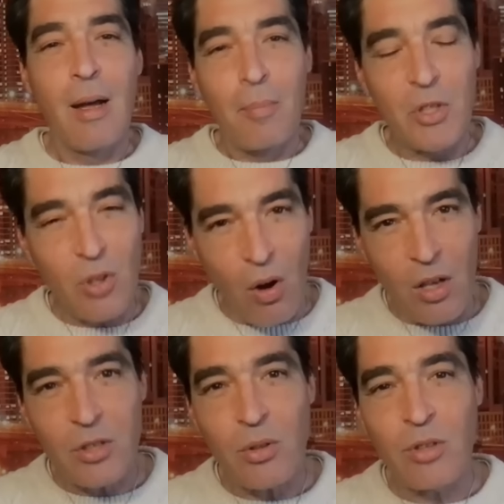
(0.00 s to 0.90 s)
There's
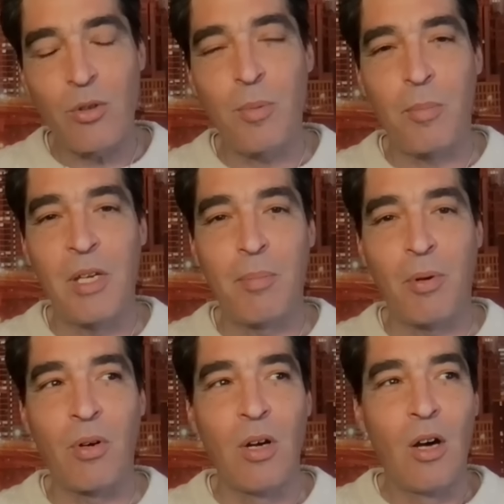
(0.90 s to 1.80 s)
also a group of
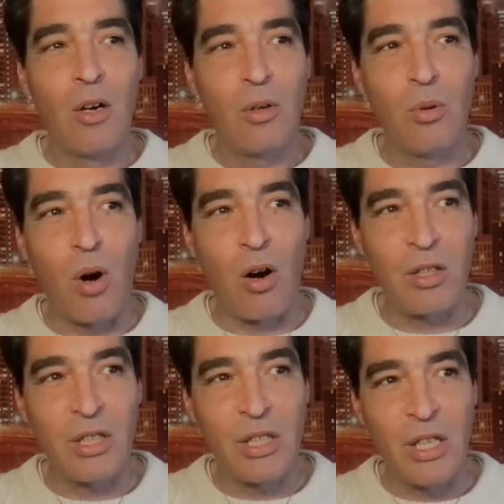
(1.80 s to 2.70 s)
people who
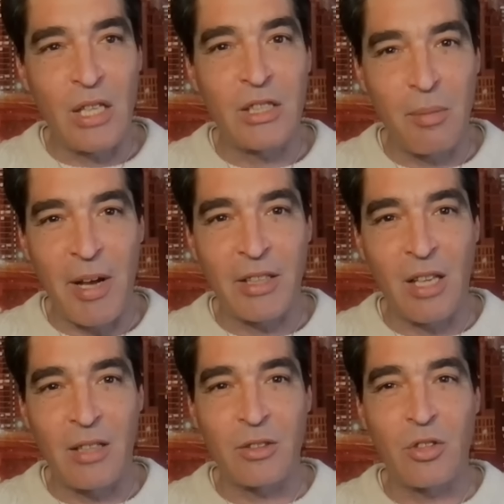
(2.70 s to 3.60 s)
aren't nuts about
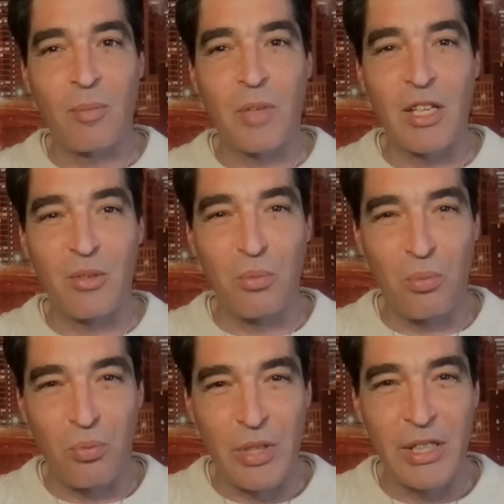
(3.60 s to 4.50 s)
Donald Trump. They don't
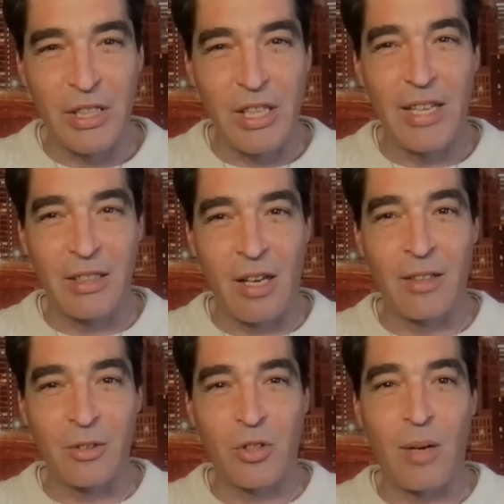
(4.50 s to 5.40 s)
really like
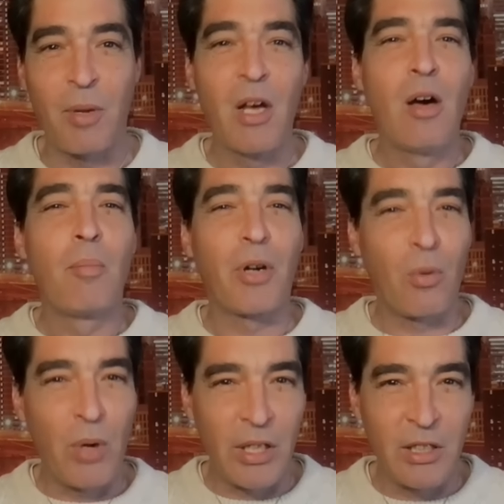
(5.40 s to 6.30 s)
Donald Trump, but are
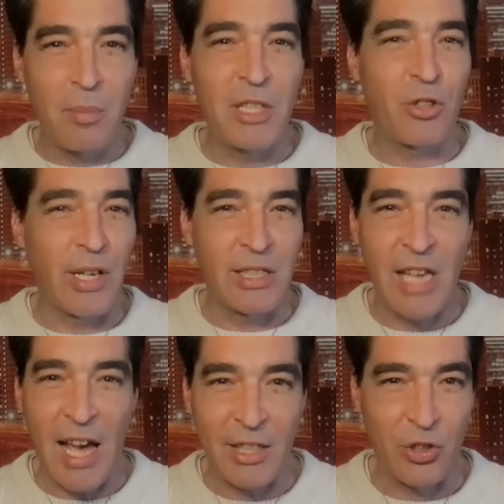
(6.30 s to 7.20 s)
willing to be
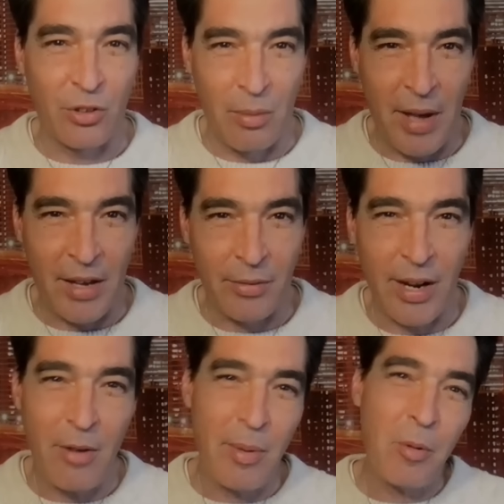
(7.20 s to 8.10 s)
transactional about it. I
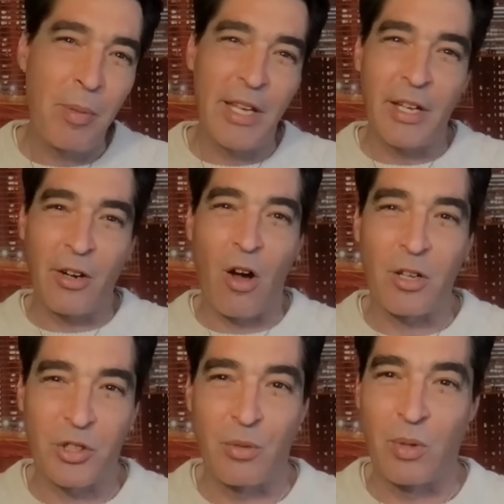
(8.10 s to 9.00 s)
remember being in an
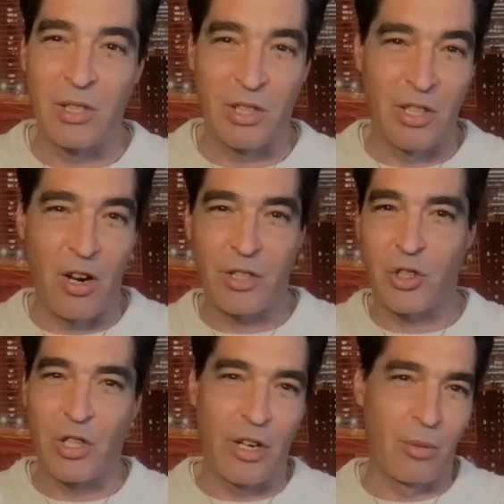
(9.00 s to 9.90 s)
auction once, and the
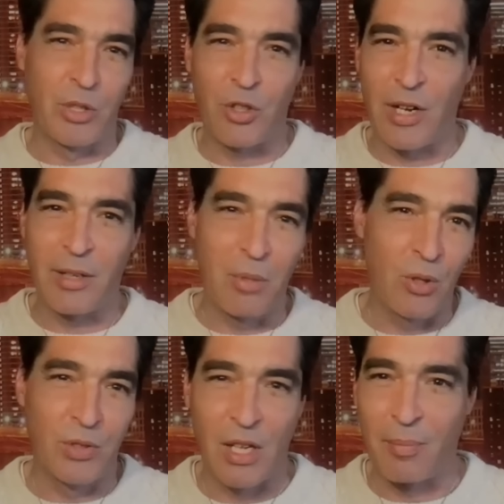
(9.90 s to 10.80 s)
auctioneer was trying to
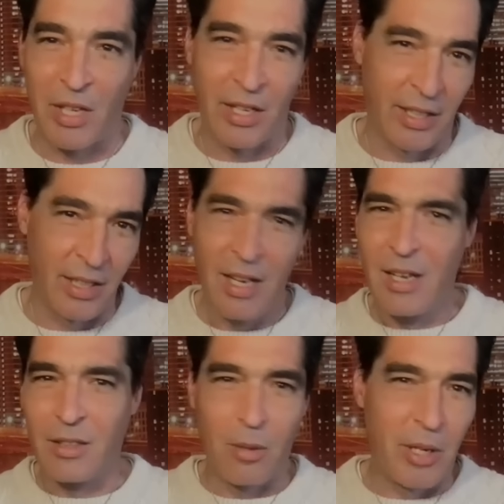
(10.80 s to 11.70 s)
move something and
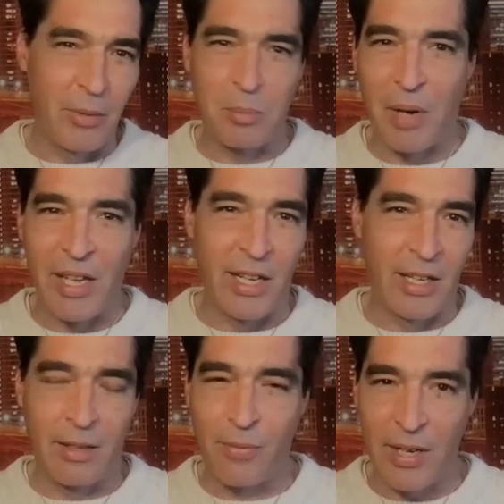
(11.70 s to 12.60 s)
nobody was biting.
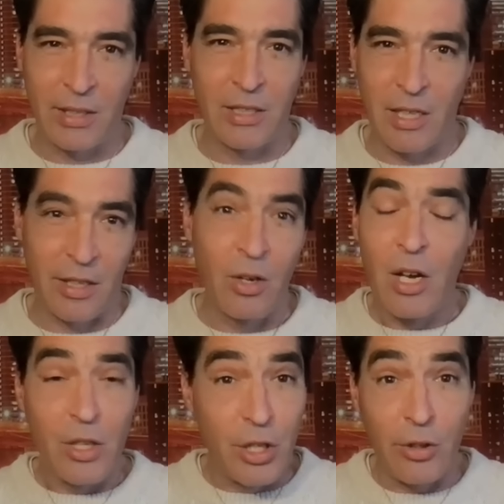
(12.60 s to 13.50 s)
And he finally said,
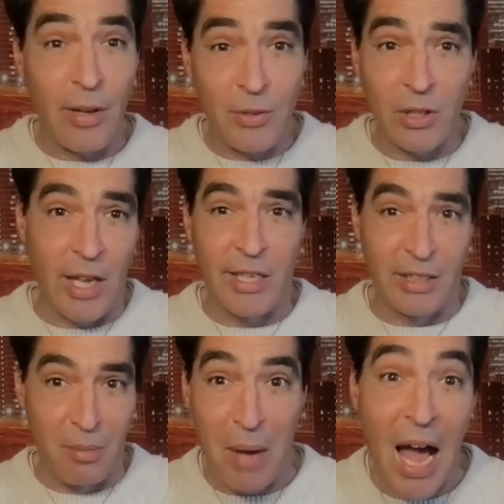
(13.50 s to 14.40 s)
you don't have to like it
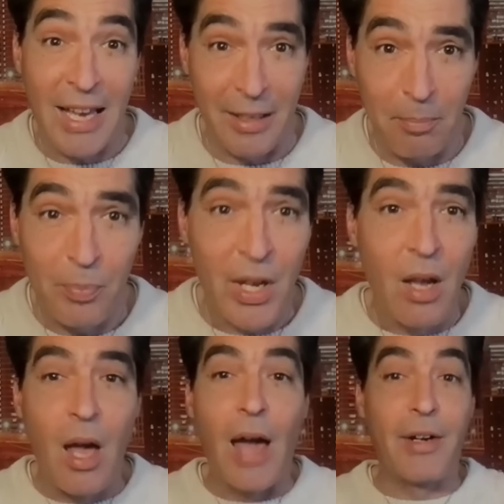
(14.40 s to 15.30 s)
to buy it.
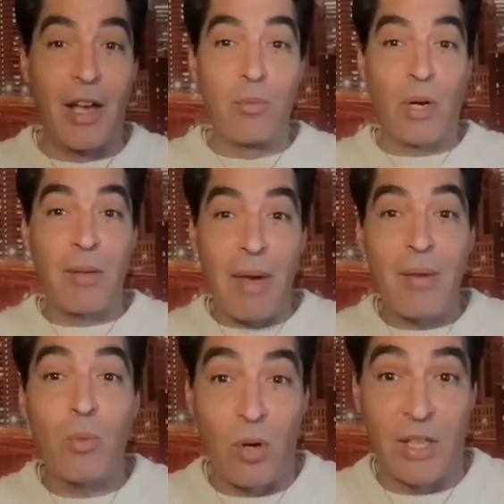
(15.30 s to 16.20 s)
And what he
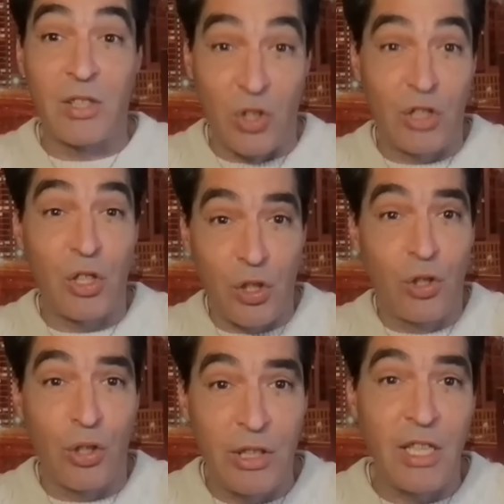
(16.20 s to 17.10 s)
meant was, this is a
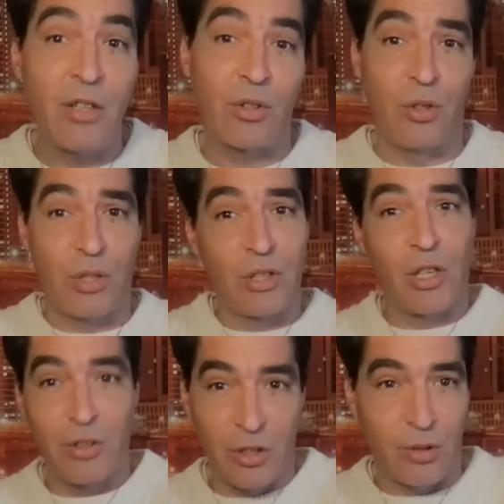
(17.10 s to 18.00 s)
good deal. You can
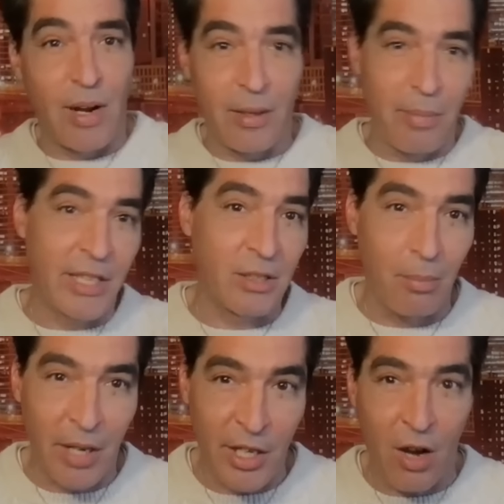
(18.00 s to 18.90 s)
turn this around and make some
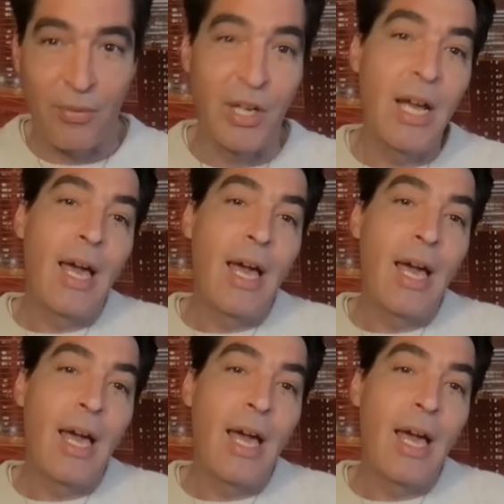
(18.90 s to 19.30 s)
money off it.